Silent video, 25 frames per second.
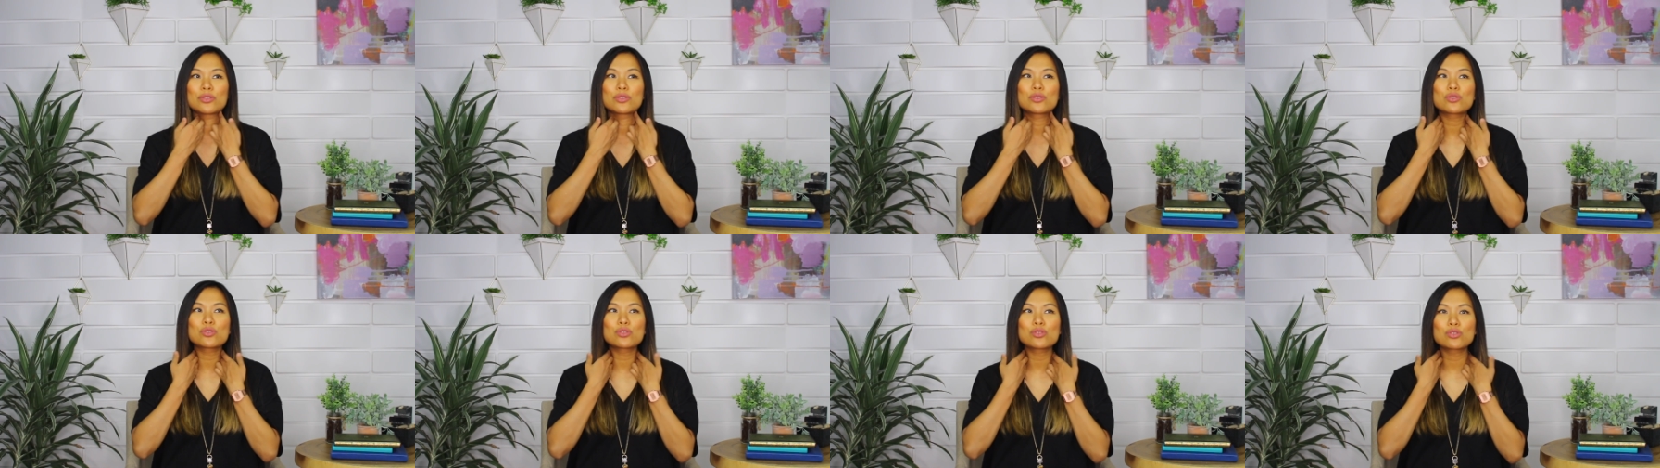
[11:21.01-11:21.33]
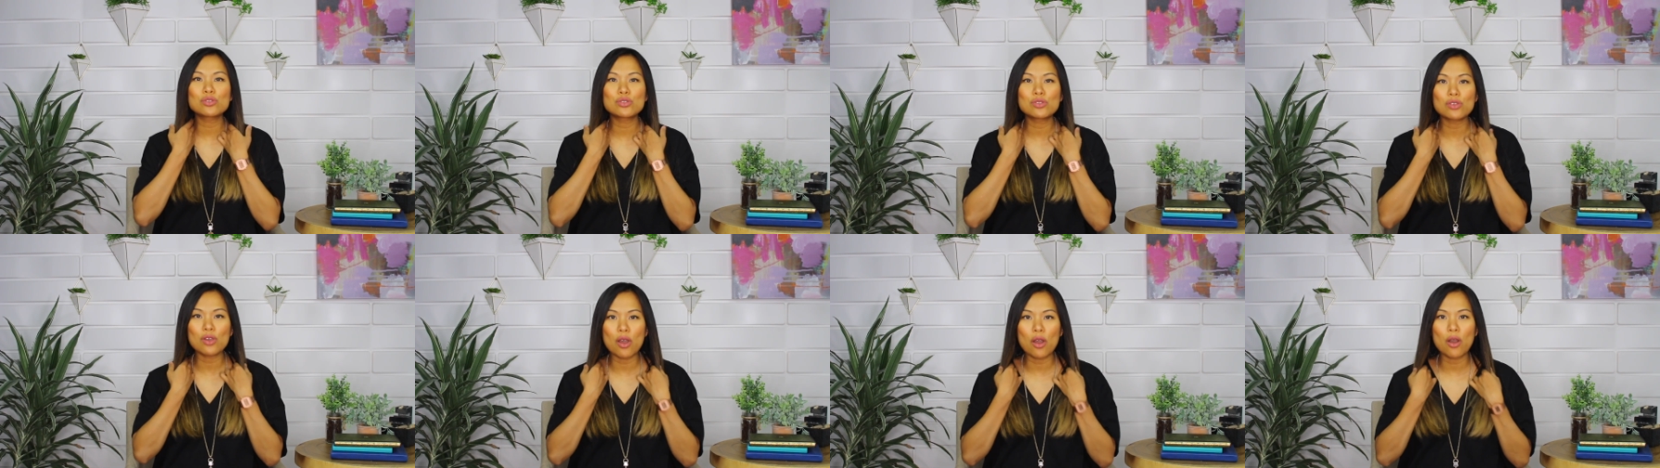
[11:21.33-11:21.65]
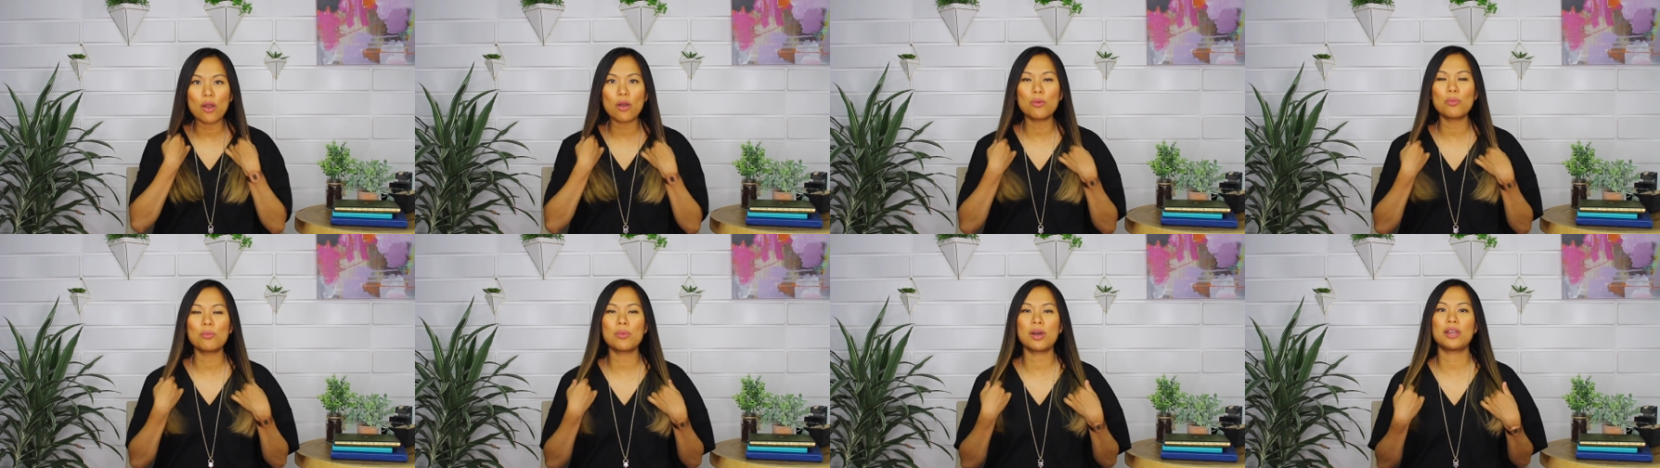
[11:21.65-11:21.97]

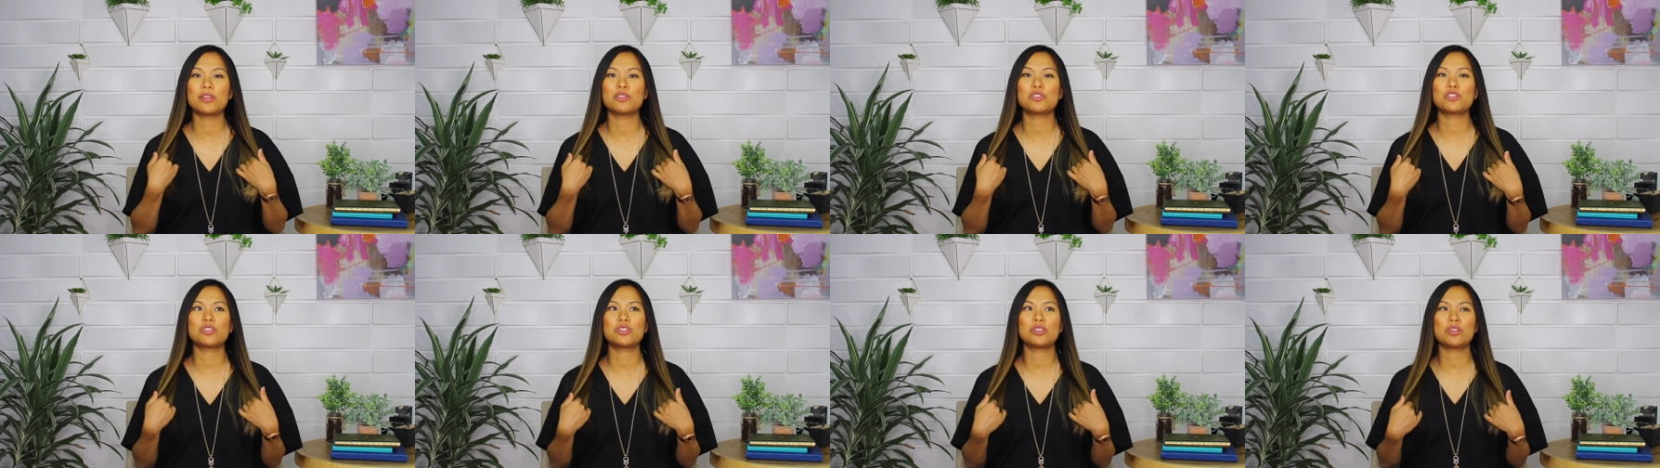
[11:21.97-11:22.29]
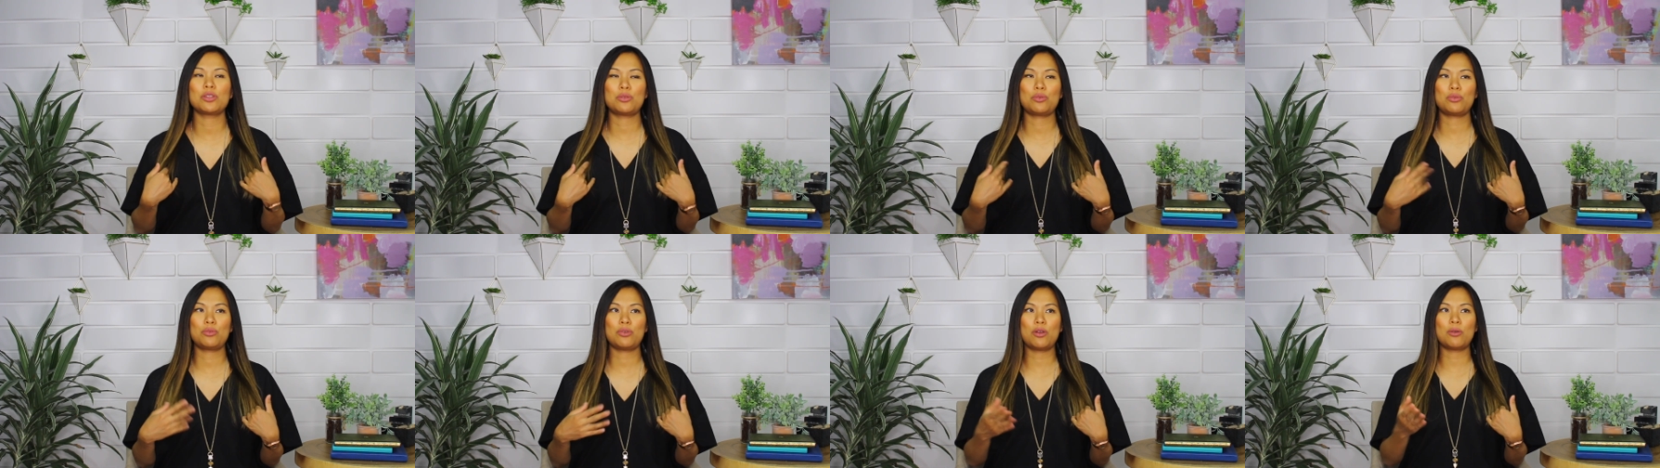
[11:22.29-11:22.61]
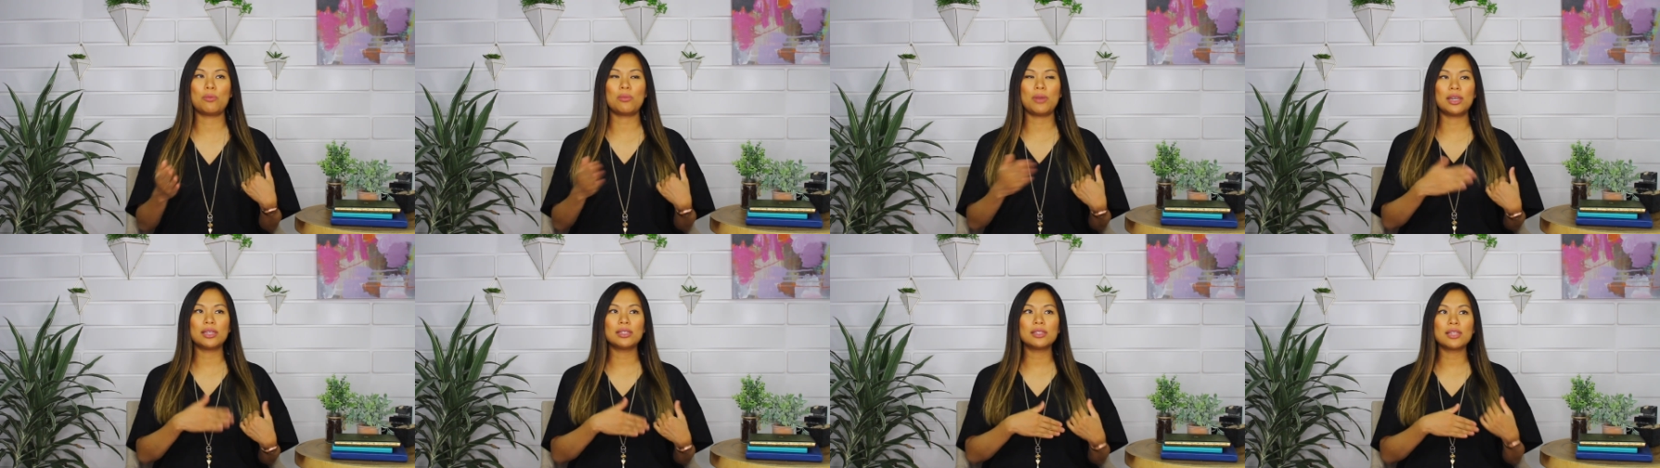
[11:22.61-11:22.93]
so much
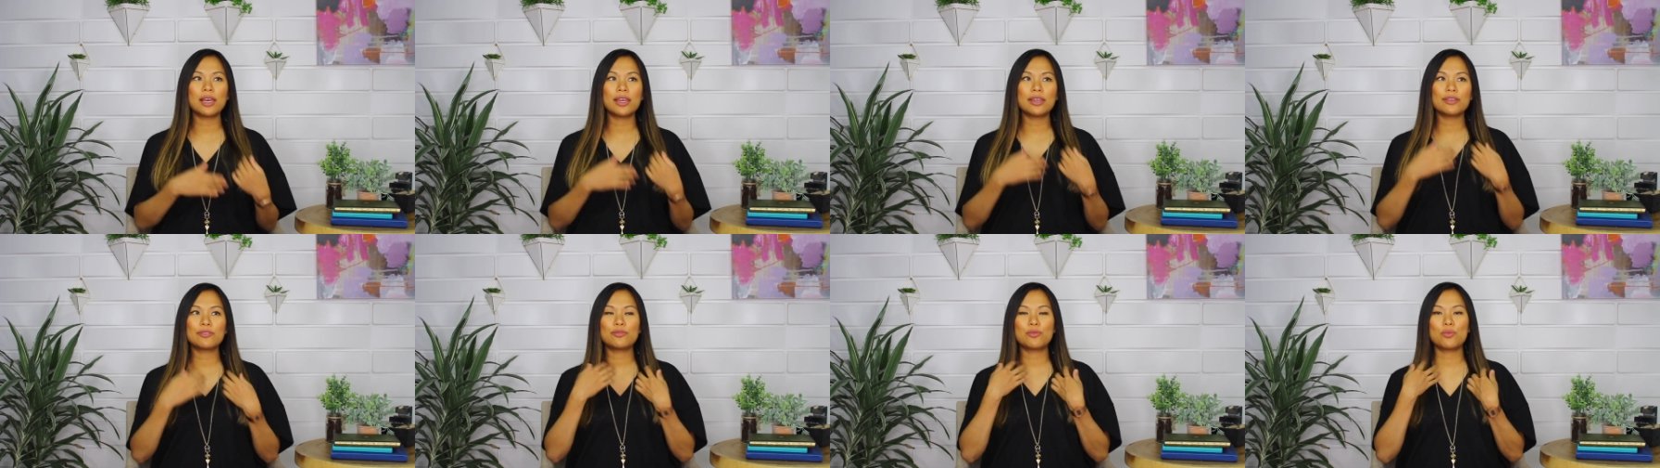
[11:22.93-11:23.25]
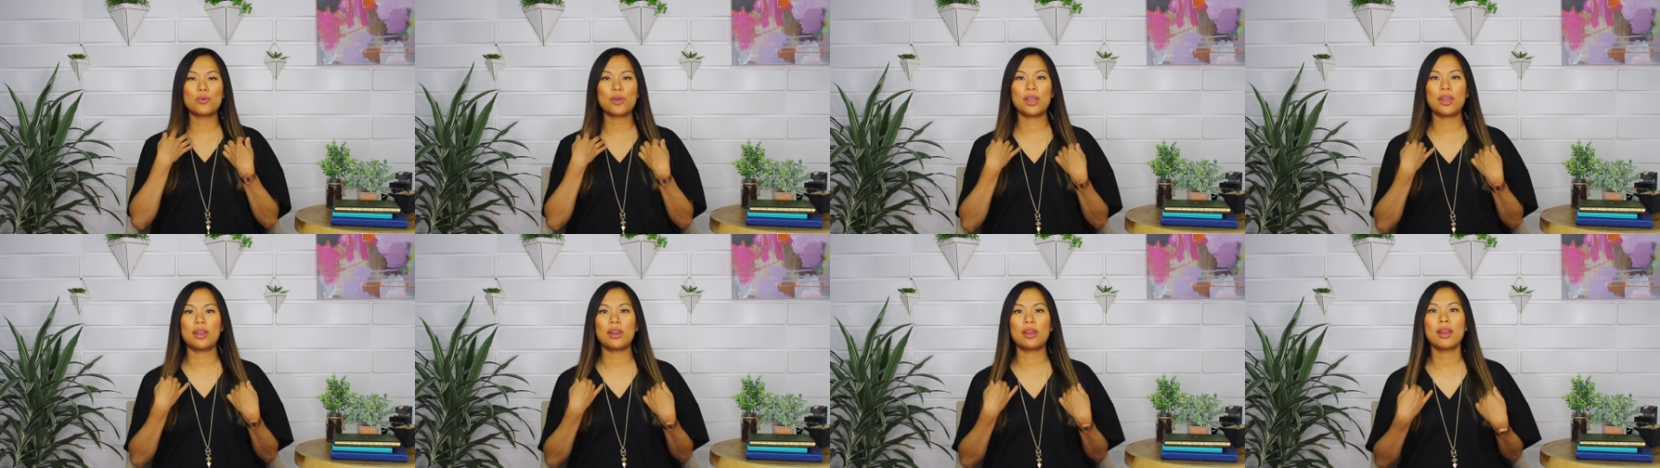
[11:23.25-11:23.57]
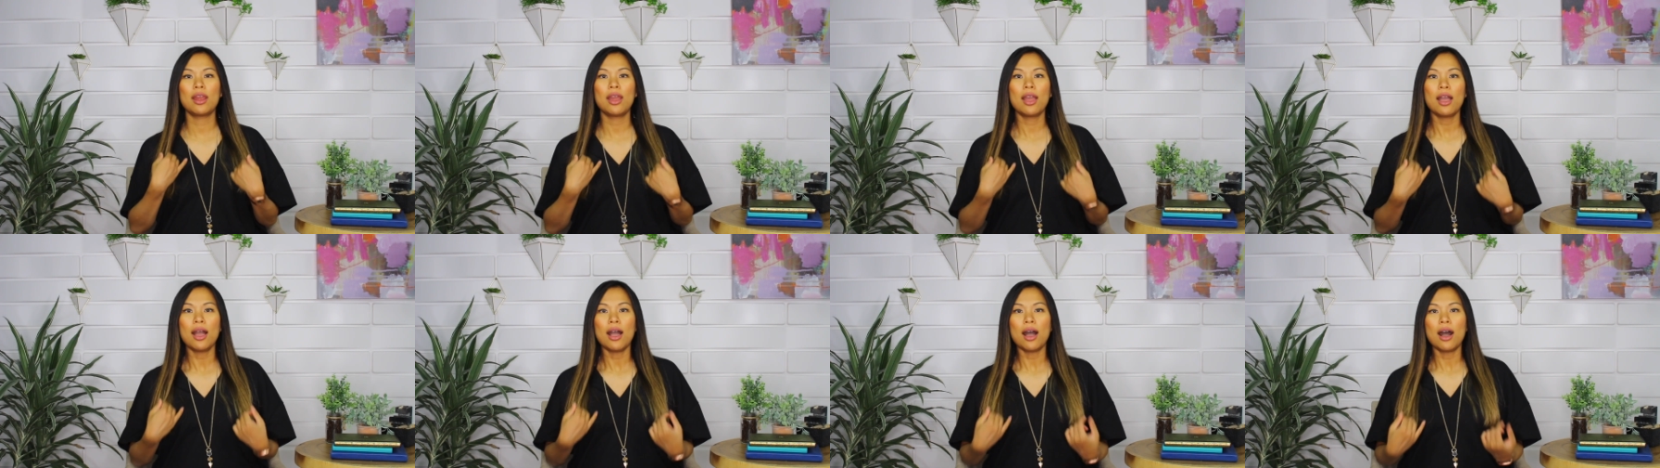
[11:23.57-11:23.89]
throughout my life,
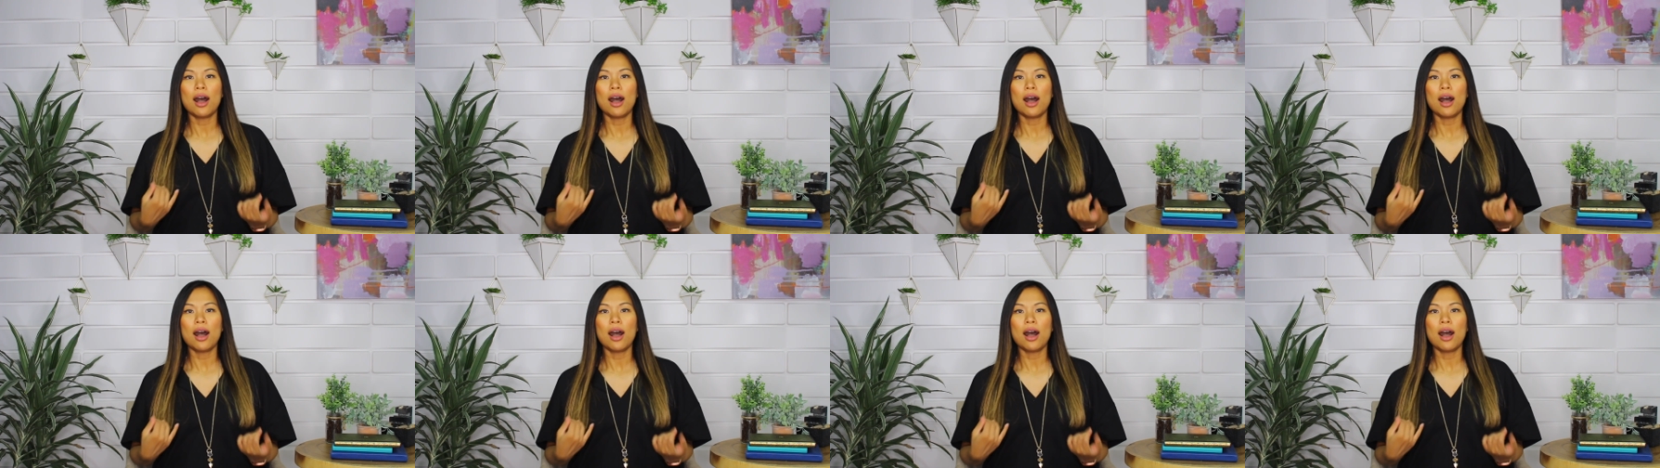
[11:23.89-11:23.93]
where